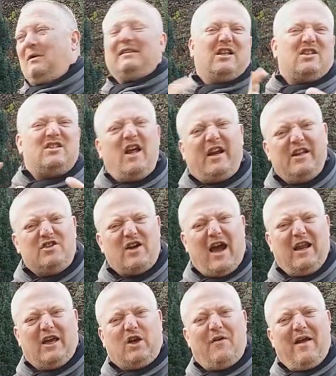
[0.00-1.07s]
That's not
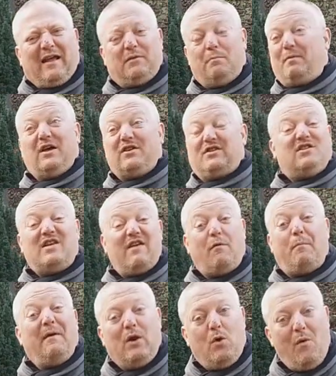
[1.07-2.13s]
entirely correct, because it's never
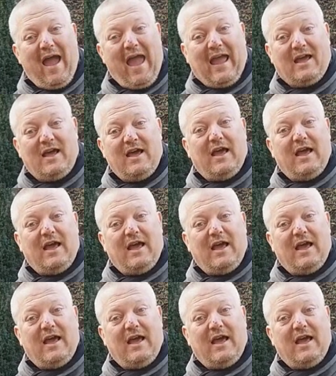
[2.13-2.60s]
been away.